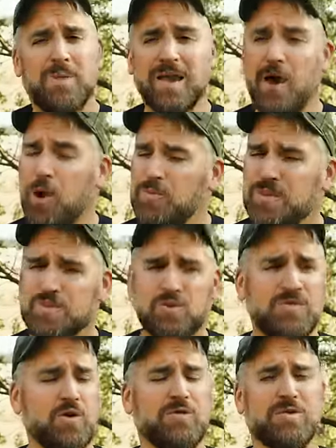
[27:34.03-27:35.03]
but I hope this
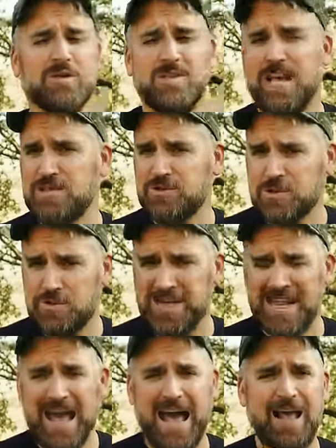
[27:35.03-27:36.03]
review of the
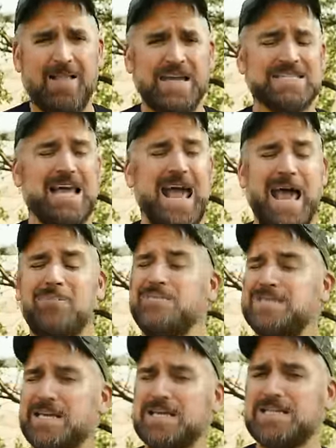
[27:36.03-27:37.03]
LaserSpeed LS
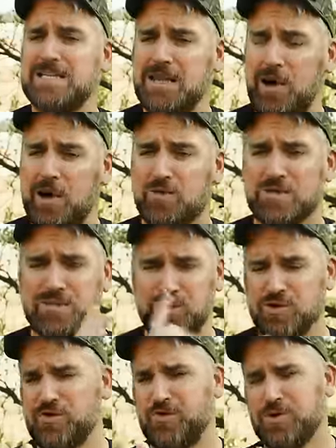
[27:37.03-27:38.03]
M6TR was
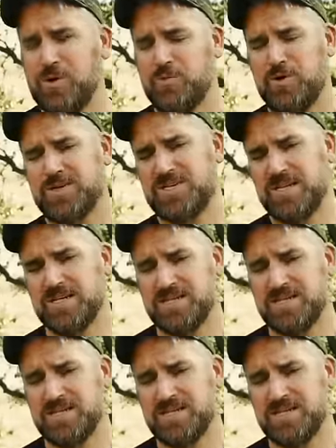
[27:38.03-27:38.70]
useful in your purchasing